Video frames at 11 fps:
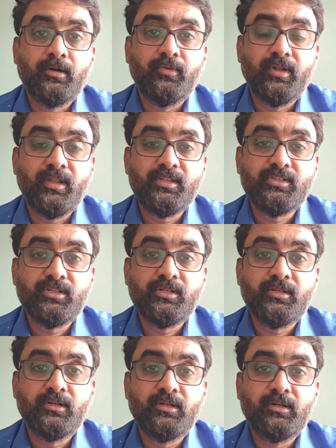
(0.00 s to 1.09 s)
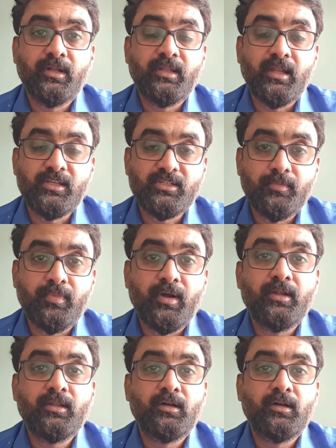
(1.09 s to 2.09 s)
retention and deletion part,